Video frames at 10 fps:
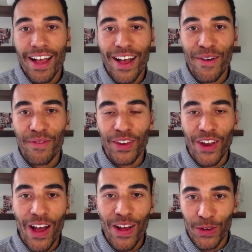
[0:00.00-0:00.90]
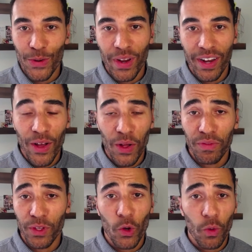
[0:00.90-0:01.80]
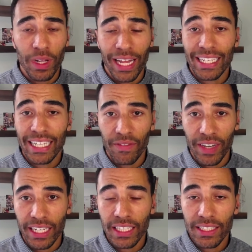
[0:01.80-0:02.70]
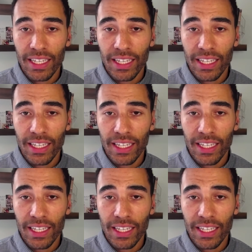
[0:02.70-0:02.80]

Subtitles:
of not doing all the normal activities